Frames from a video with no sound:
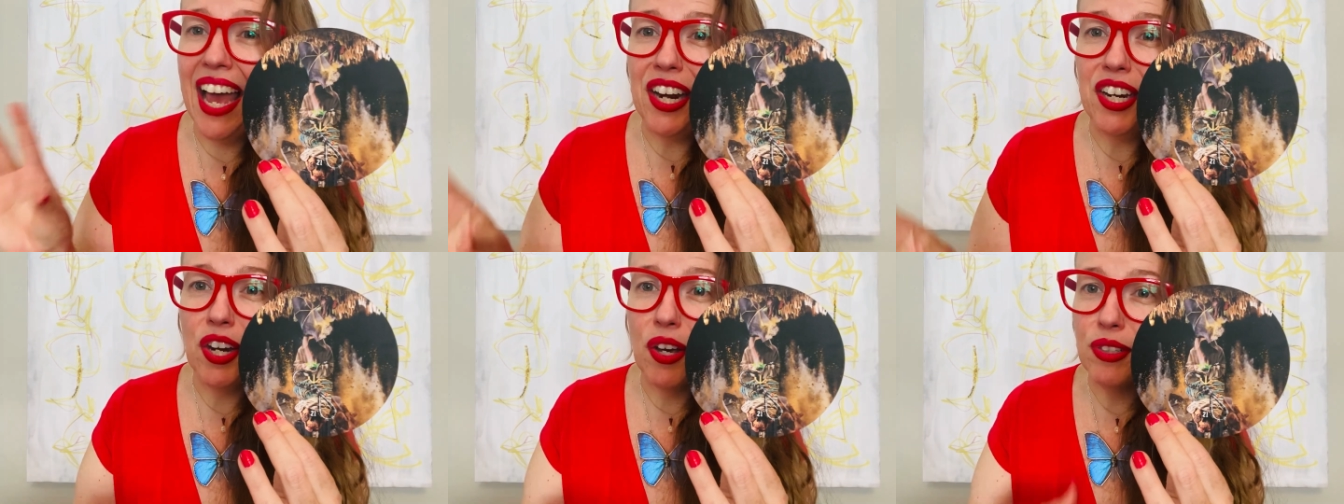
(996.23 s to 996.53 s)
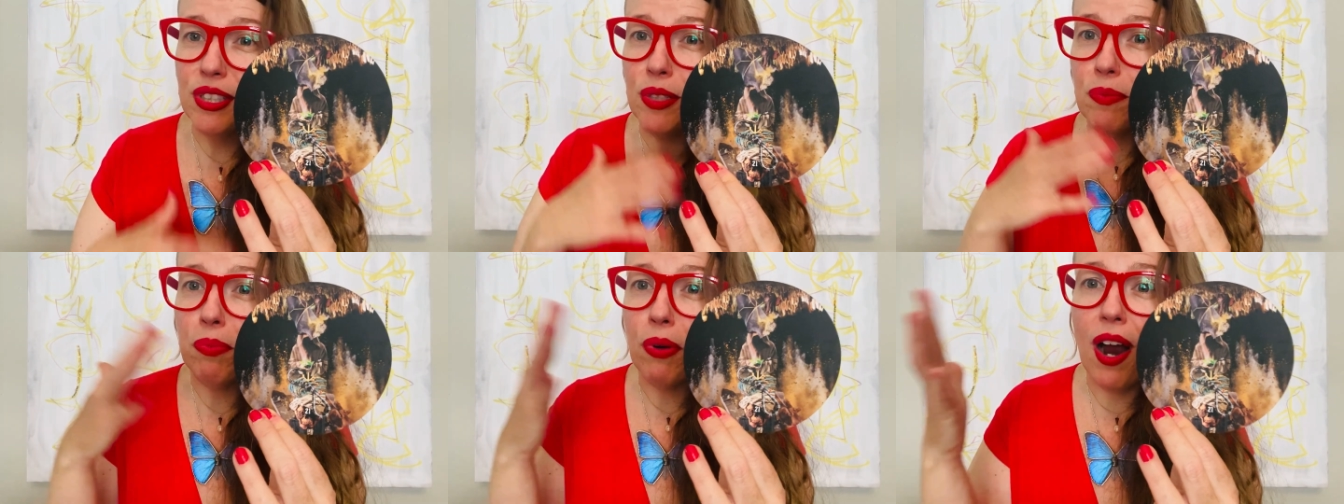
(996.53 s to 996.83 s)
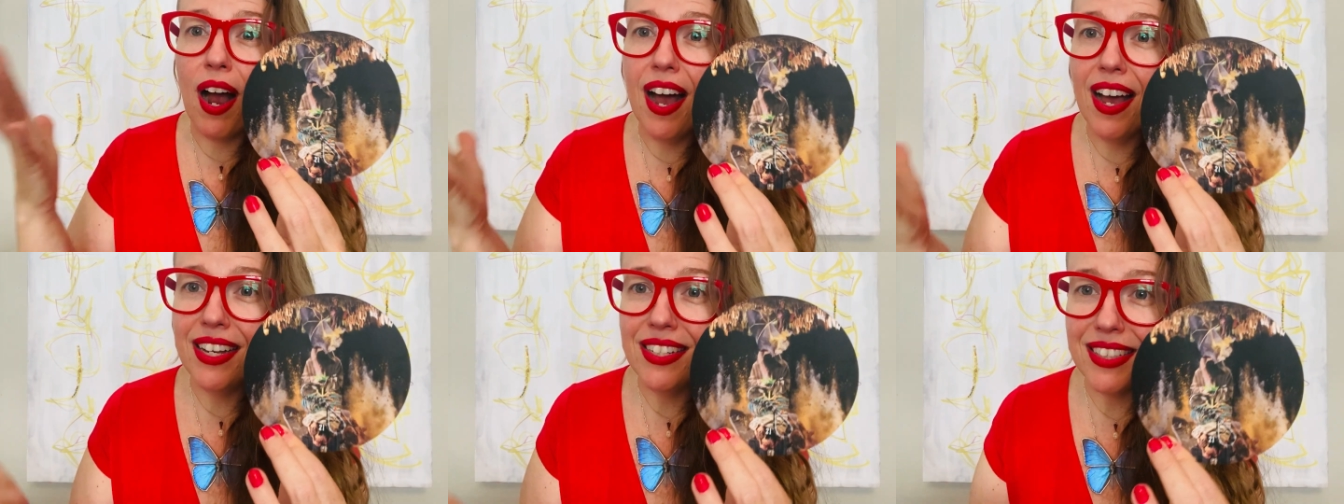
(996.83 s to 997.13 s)
And no
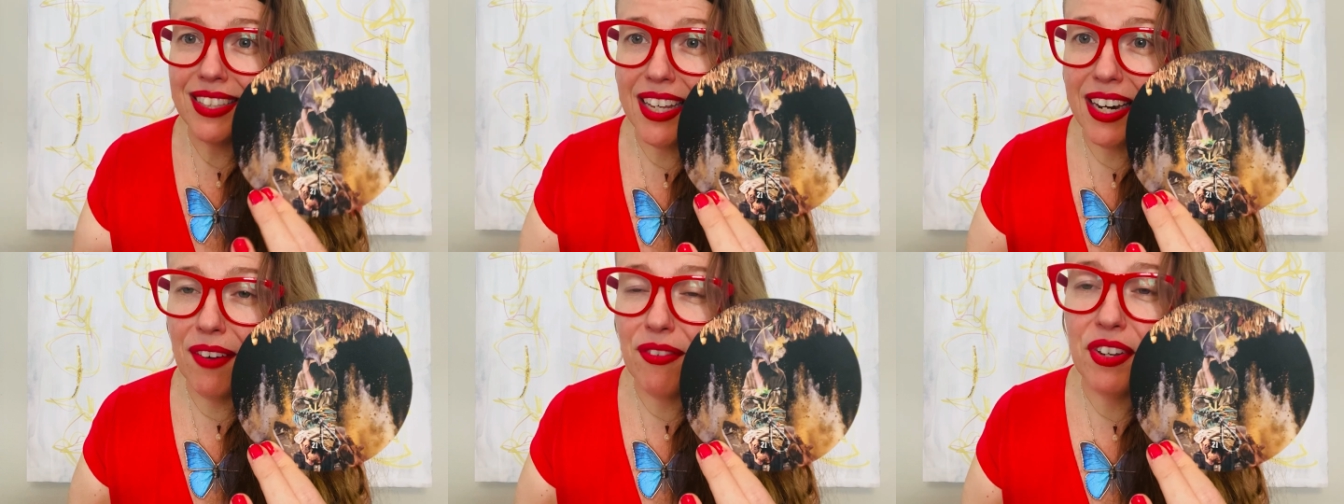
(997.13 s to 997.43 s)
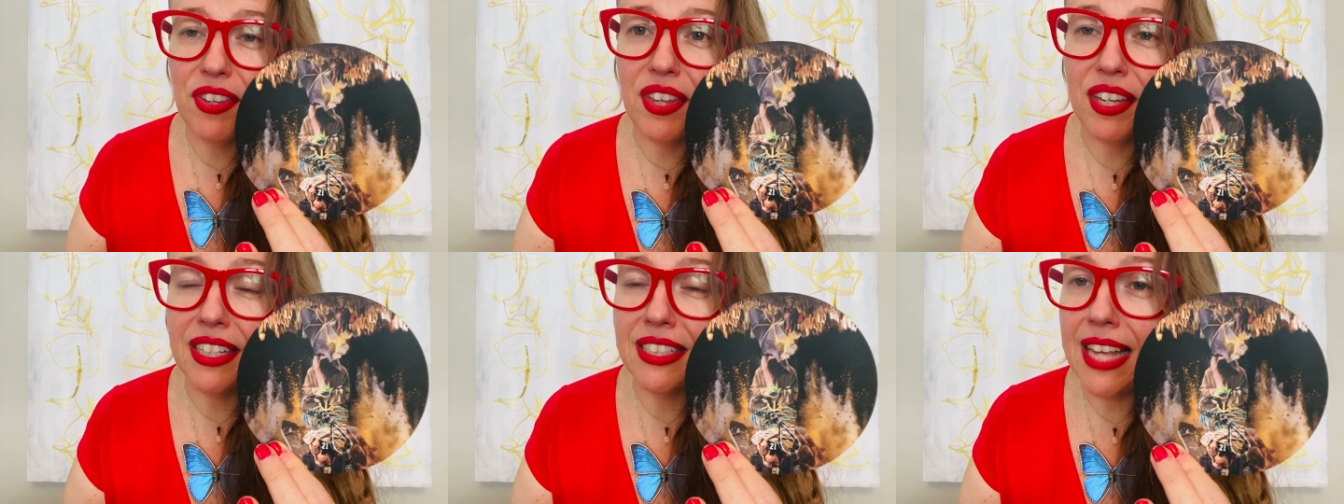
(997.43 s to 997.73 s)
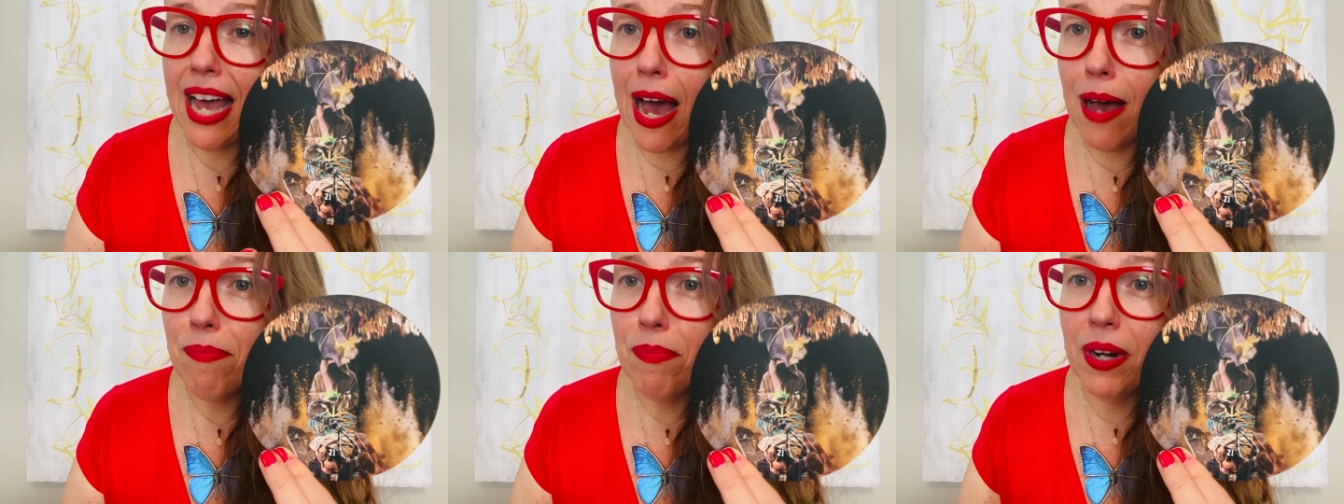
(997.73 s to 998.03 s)
surprise that everything is
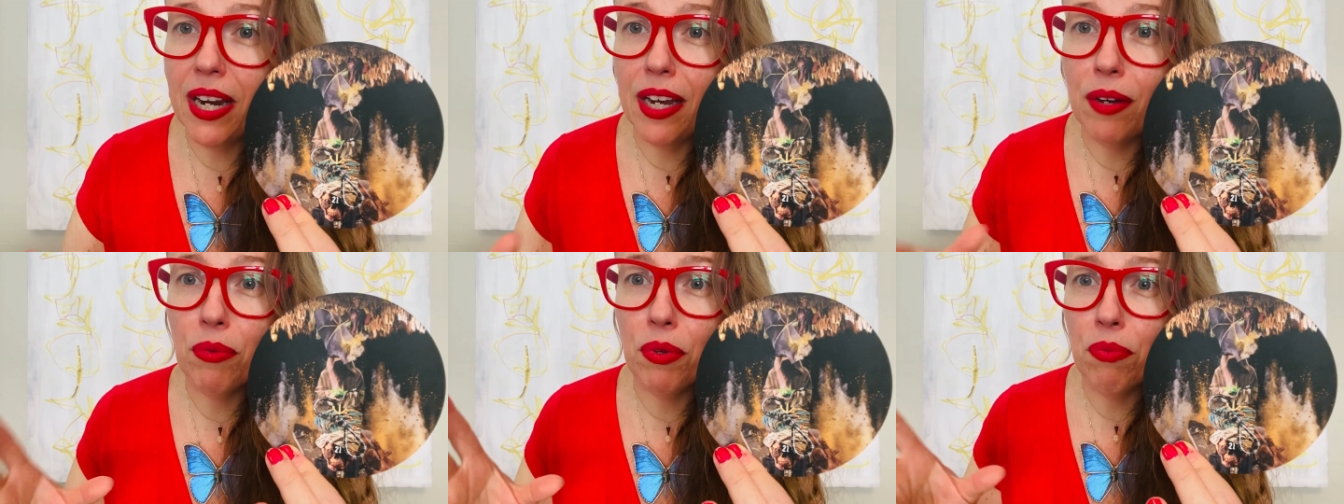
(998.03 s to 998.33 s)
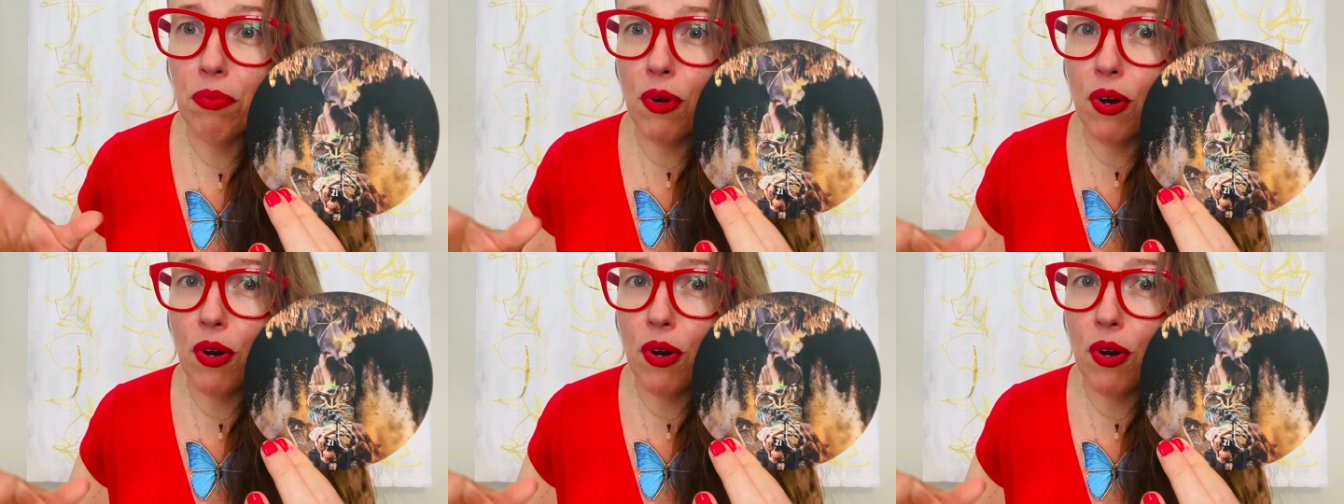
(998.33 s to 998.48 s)
happening with